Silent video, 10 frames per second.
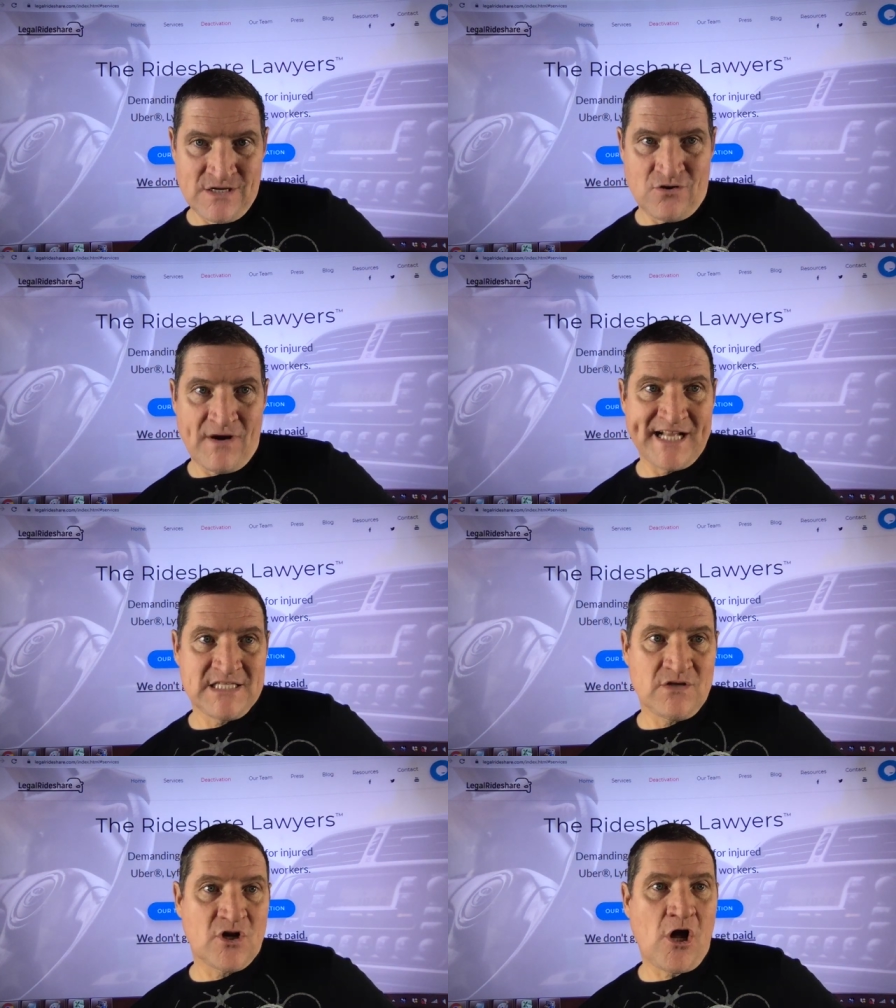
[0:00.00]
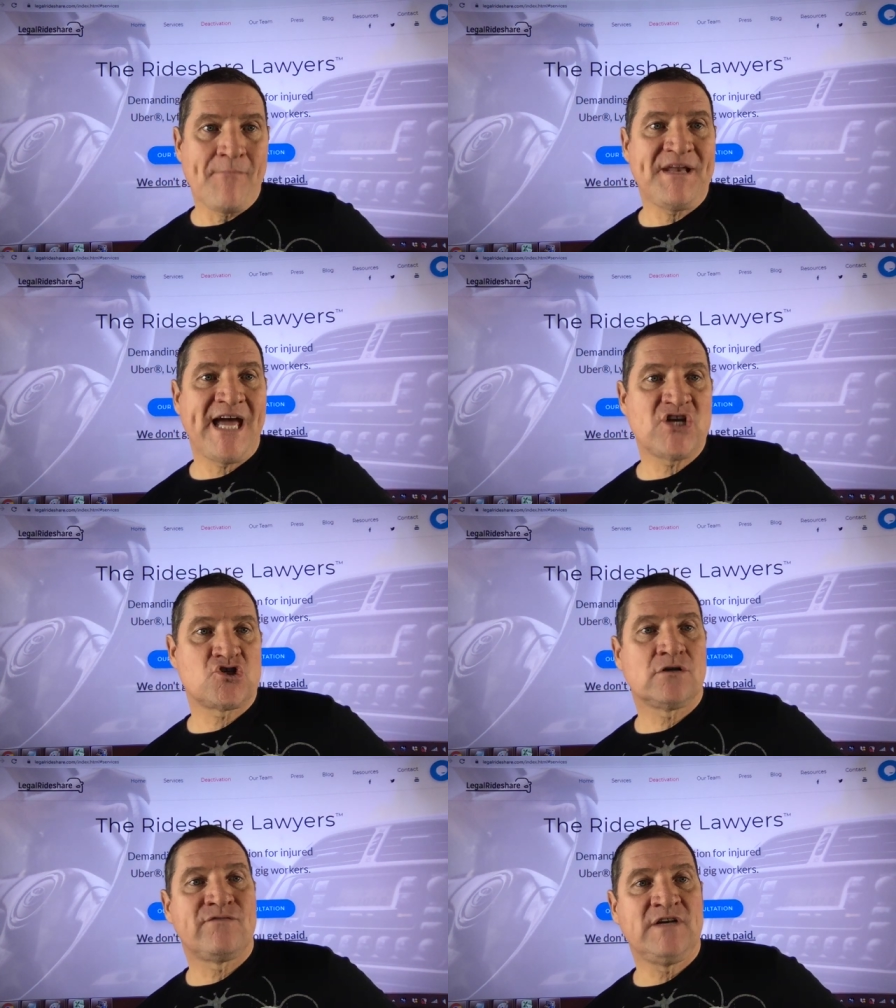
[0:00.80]
right? So the
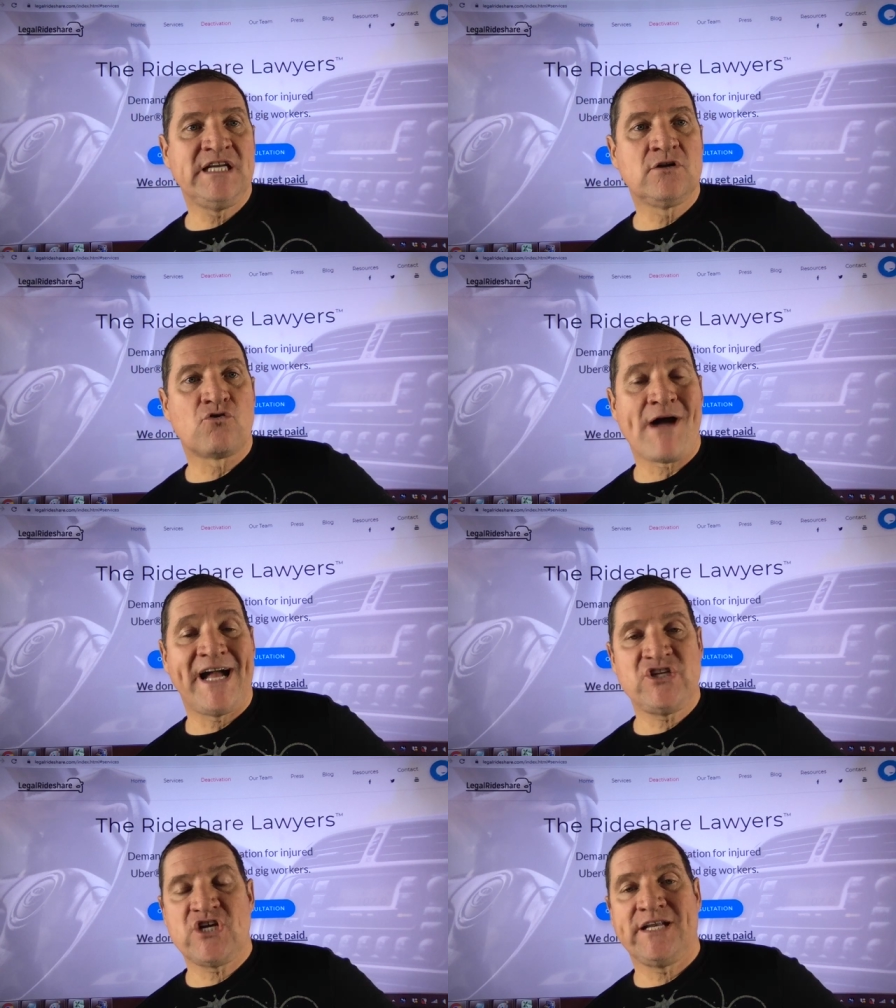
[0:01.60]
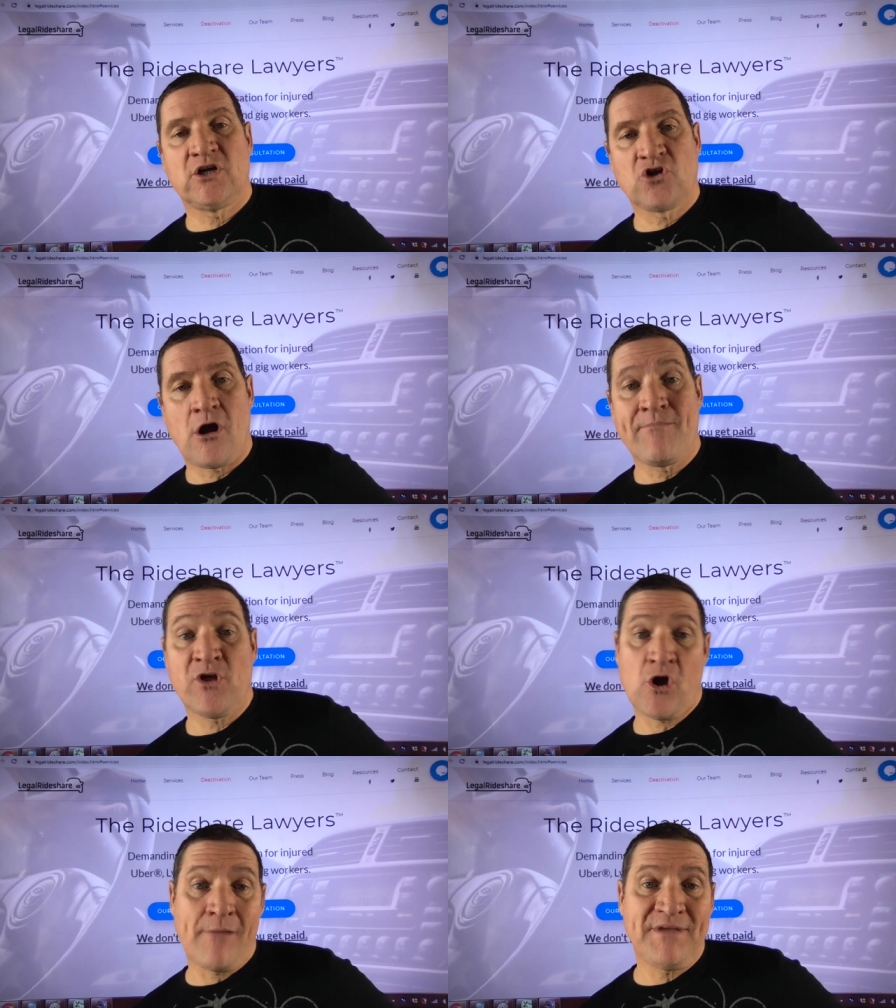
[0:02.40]
combination of legal rideshare dot com, the
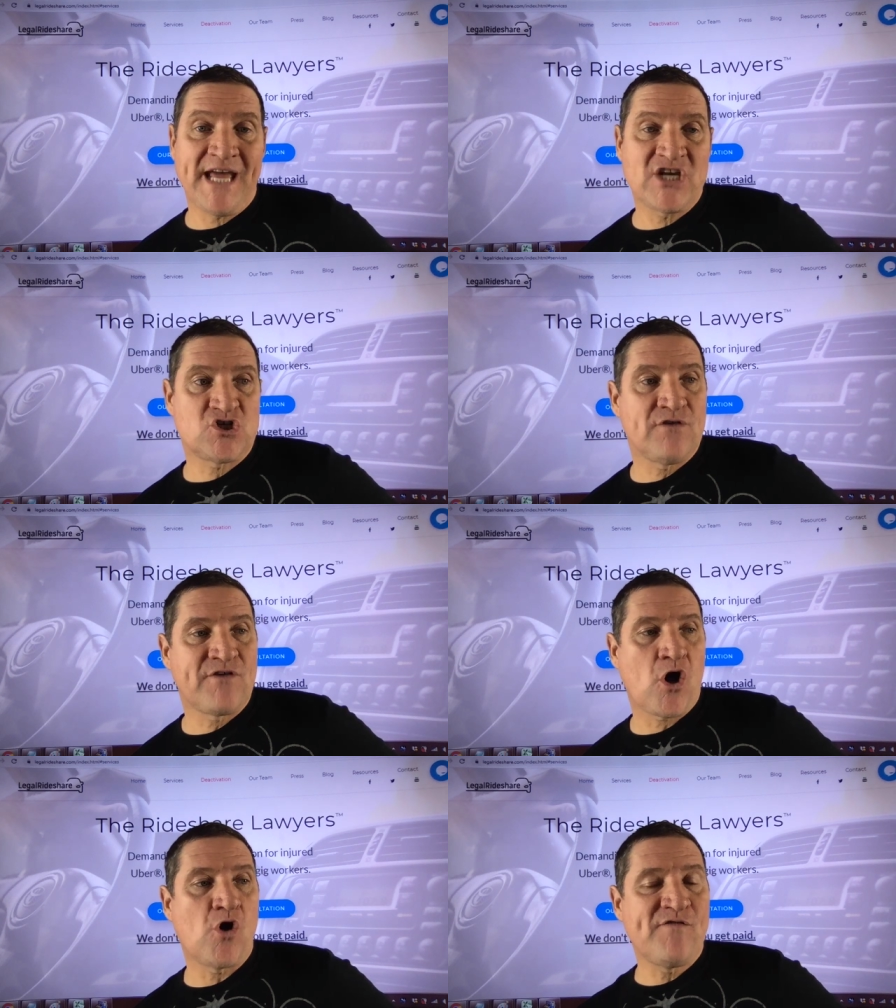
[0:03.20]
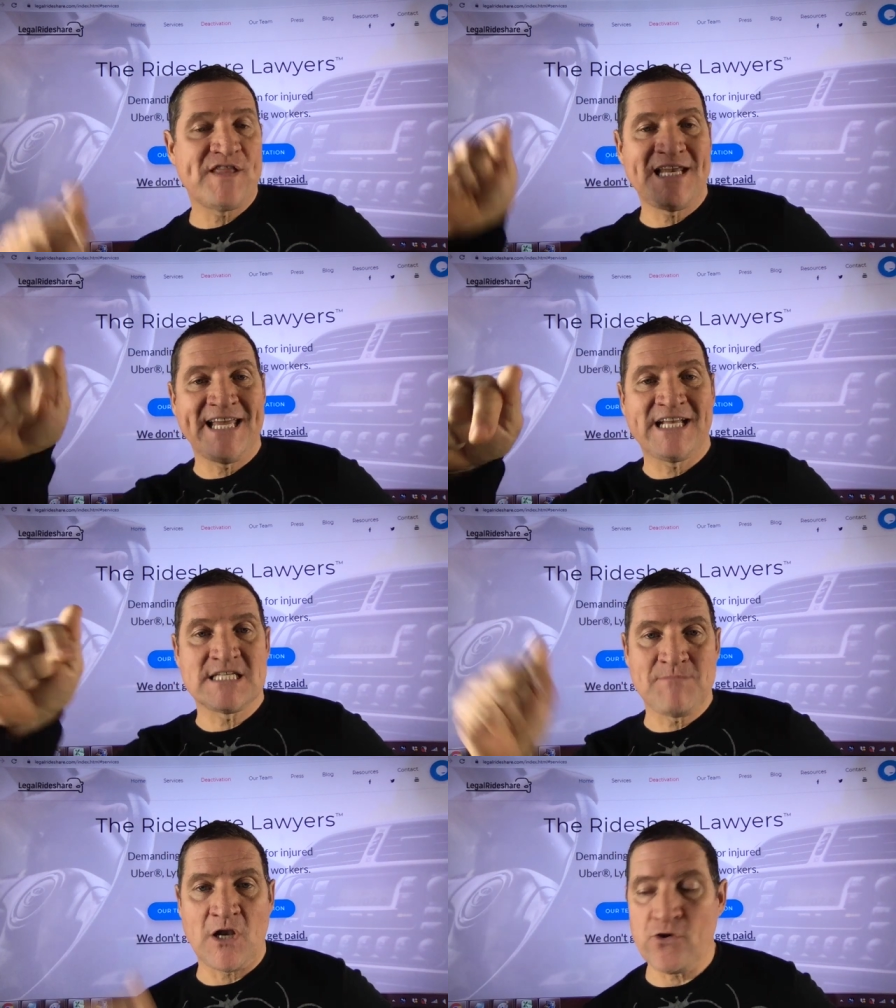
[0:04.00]
combination of Kover, the link is
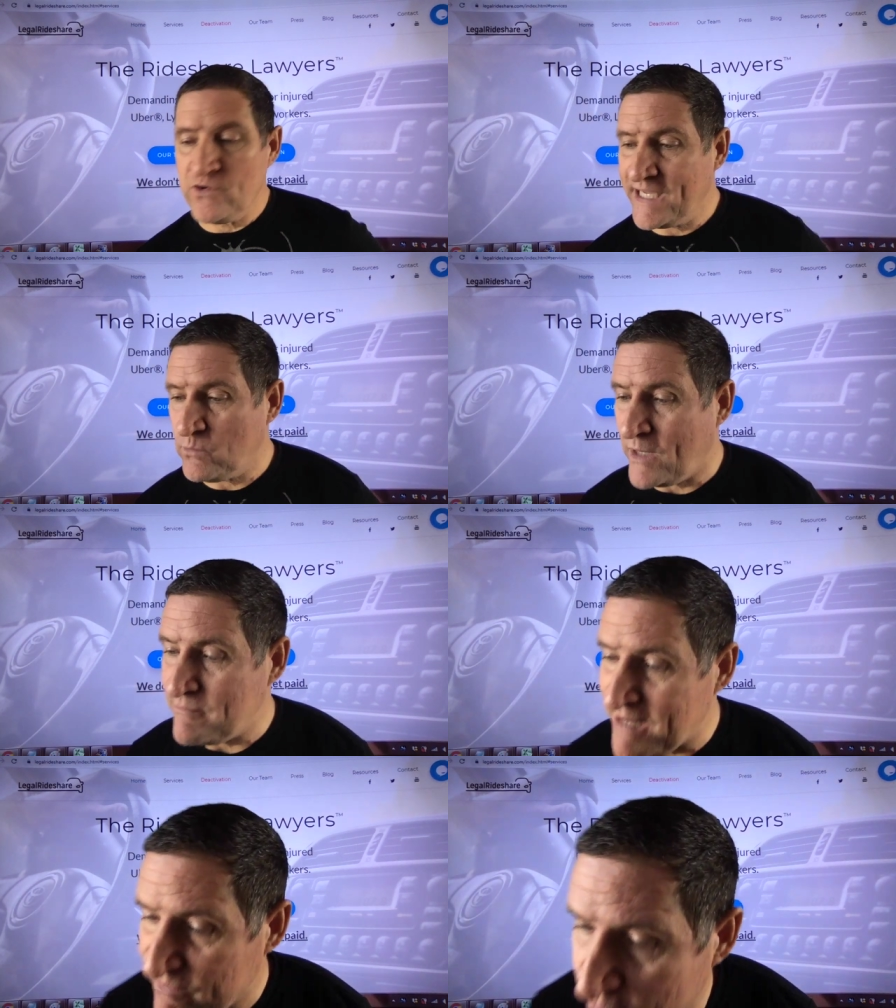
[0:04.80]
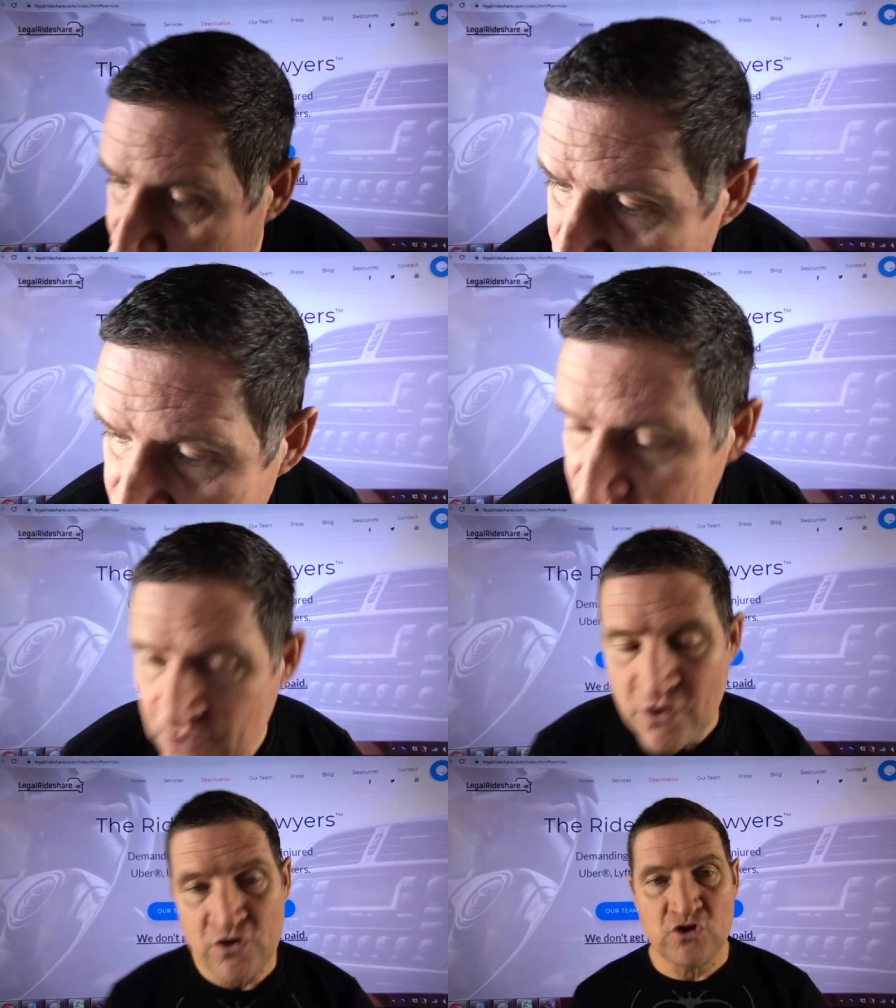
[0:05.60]
below. You get one month from free.
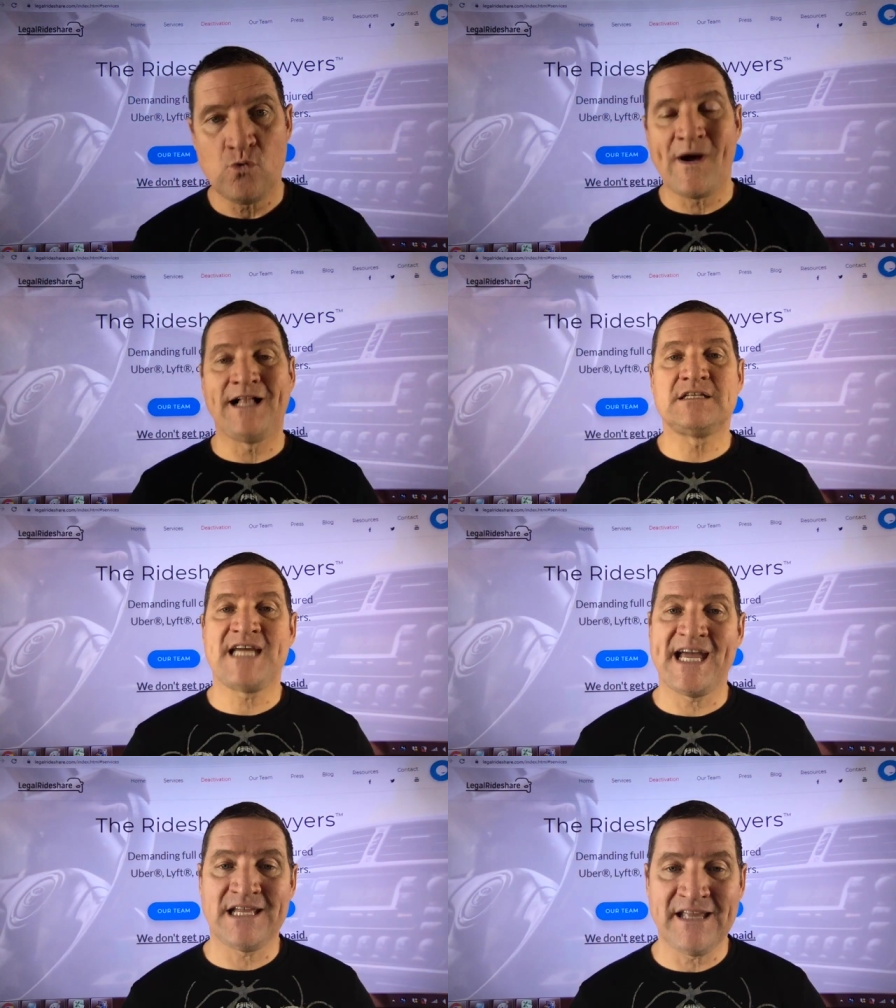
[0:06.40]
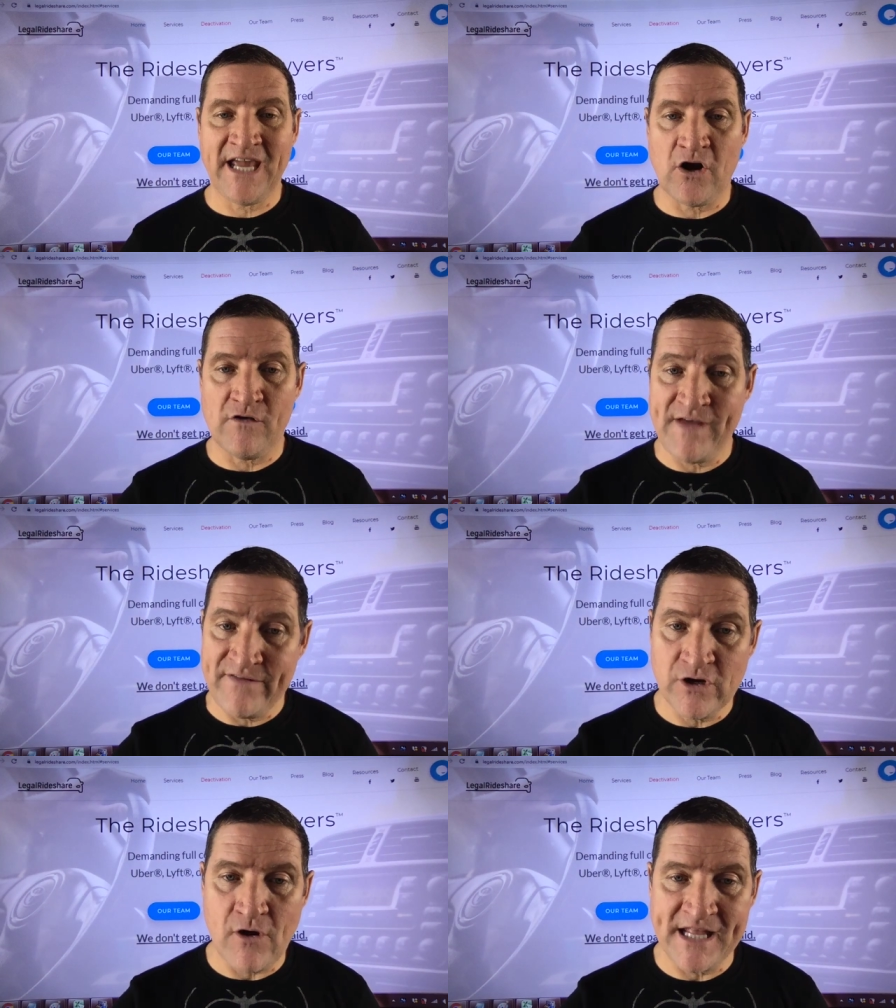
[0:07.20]
You're well taken care of. Have
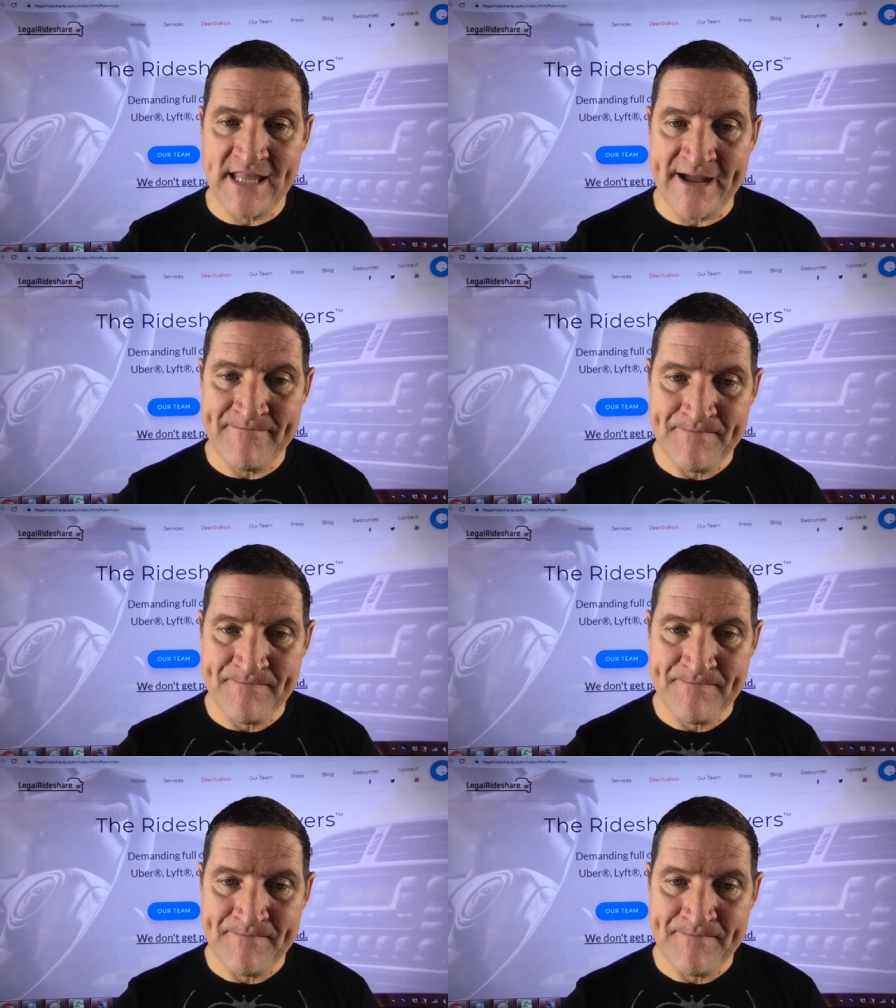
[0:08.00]
a great day.